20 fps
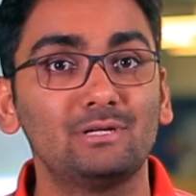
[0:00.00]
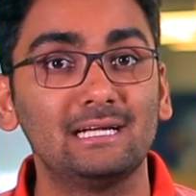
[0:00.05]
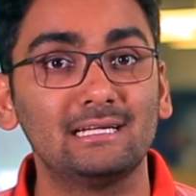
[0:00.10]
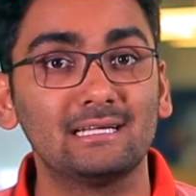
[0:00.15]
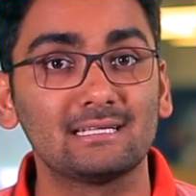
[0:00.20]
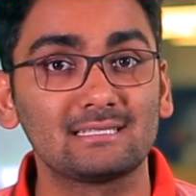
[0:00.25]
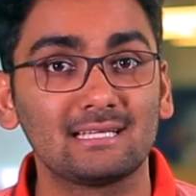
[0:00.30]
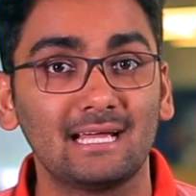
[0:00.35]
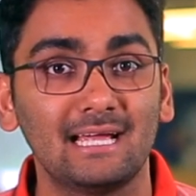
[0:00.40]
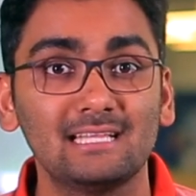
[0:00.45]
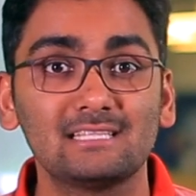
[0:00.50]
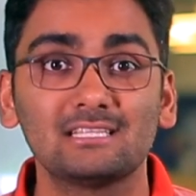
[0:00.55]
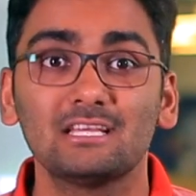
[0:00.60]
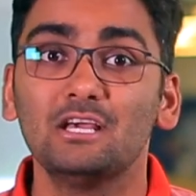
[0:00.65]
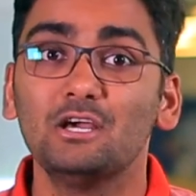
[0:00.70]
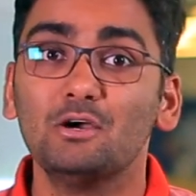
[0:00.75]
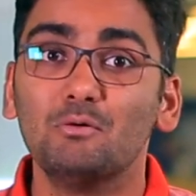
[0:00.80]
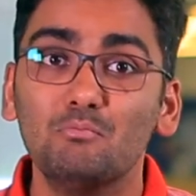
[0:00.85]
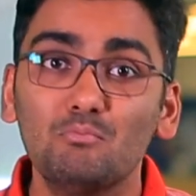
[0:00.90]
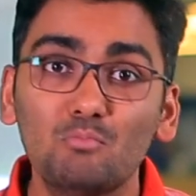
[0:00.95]
data science
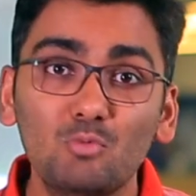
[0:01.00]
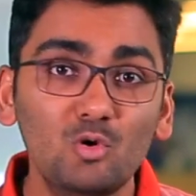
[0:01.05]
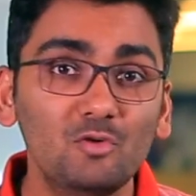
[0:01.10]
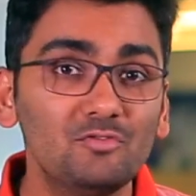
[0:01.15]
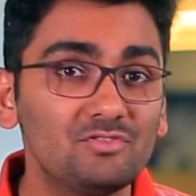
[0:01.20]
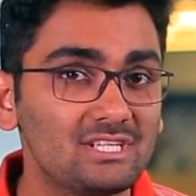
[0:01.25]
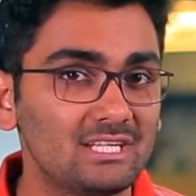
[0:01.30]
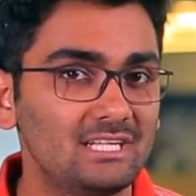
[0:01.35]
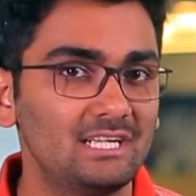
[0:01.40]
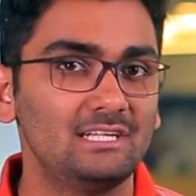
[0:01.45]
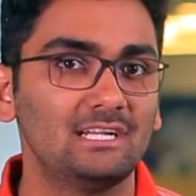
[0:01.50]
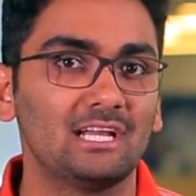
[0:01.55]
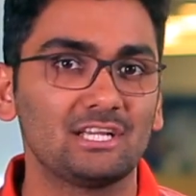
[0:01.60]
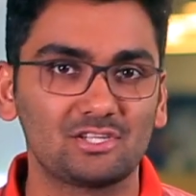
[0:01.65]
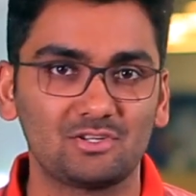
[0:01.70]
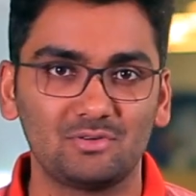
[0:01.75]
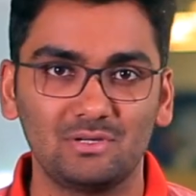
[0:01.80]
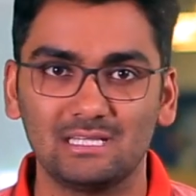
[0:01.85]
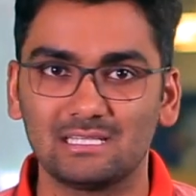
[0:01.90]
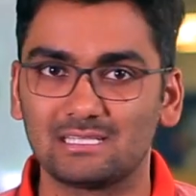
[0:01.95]
moves in
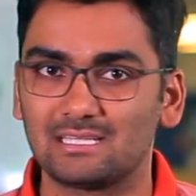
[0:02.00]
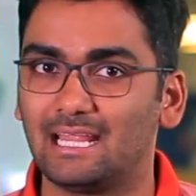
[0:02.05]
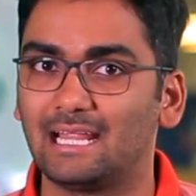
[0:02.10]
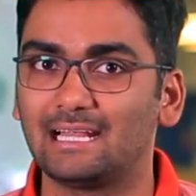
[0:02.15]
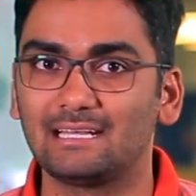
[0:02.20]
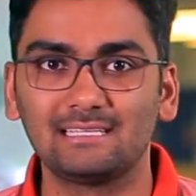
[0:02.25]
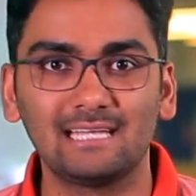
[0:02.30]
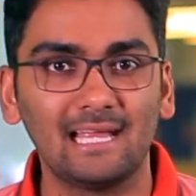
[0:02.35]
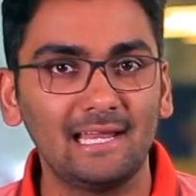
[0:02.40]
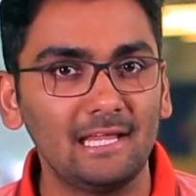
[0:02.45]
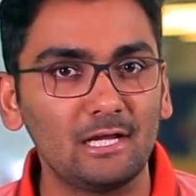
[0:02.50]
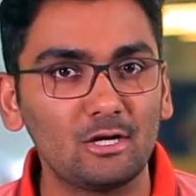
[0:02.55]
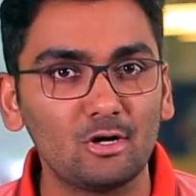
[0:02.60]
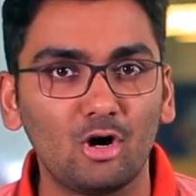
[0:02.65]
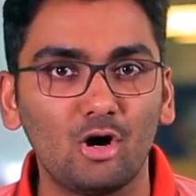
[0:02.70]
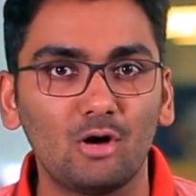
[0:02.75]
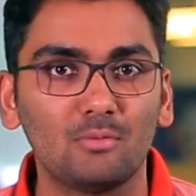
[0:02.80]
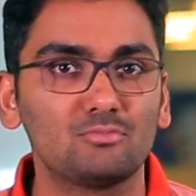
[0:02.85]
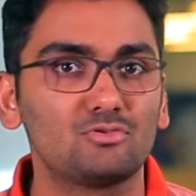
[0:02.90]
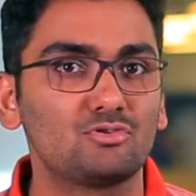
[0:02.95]
industries like
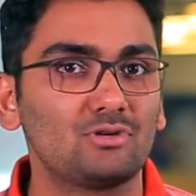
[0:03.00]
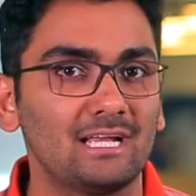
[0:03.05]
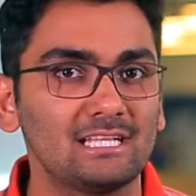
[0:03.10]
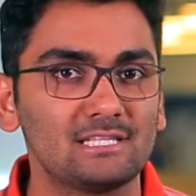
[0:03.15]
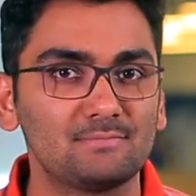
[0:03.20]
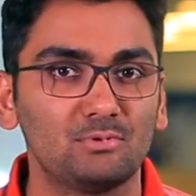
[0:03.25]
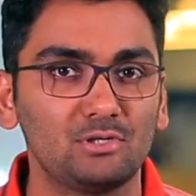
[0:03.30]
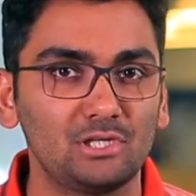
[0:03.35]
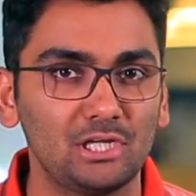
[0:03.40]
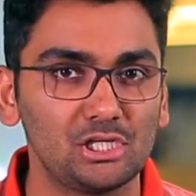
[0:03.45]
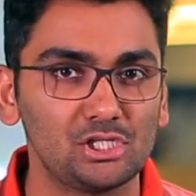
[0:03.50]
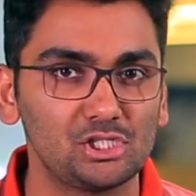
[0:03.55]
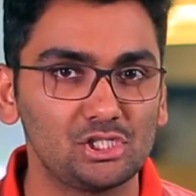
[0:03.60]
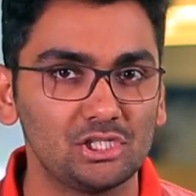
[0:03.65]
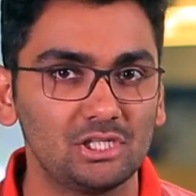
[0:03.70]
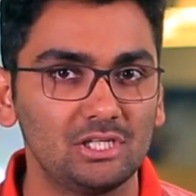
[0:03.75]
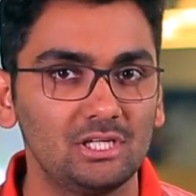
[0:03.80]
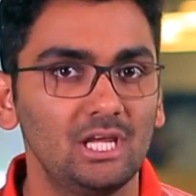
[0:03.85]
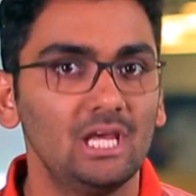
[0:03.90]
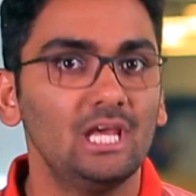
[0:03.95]
telecom,
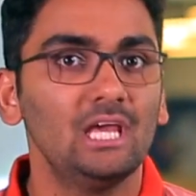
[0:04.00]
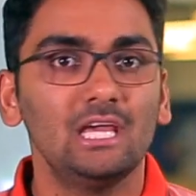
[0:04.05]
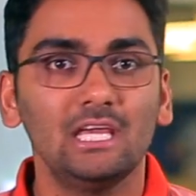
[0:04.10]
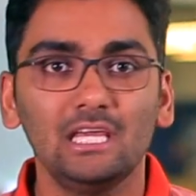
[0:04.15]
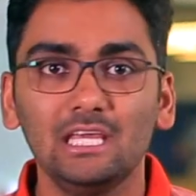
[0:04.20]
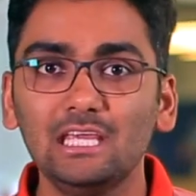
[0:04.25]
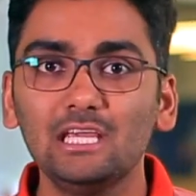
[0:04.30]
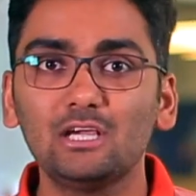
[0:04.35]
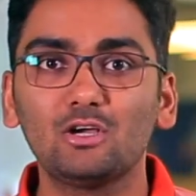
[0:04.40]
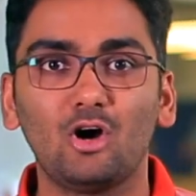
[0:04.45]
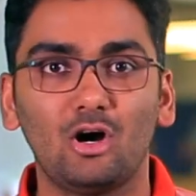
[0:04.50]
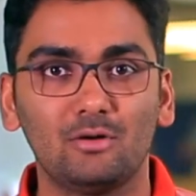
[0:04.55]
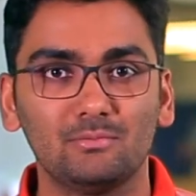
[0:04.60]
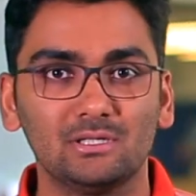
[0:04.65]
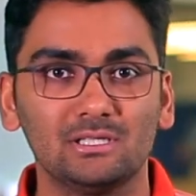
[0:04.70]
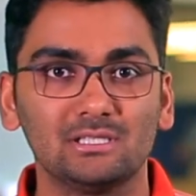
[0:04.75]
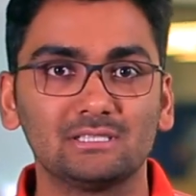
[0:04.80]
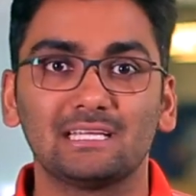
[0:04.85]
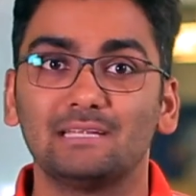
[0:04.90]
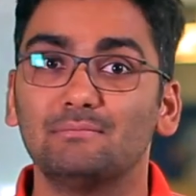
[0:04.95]
transportation,
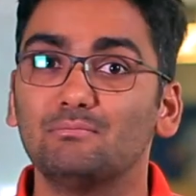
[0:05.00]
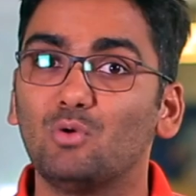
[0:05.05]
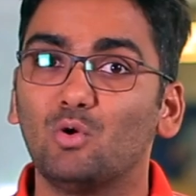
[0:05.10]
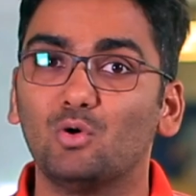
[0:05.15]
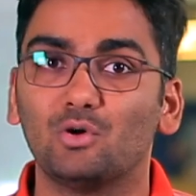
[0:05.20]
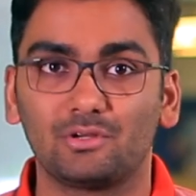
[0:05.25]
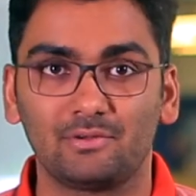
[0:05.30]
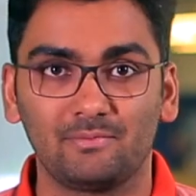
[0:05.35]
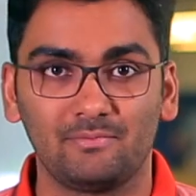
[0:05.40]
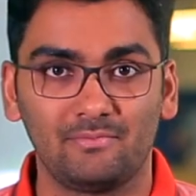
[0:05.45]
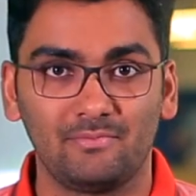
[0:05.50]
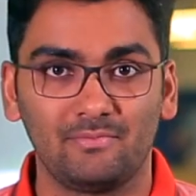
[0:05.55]
e-commerce, and more.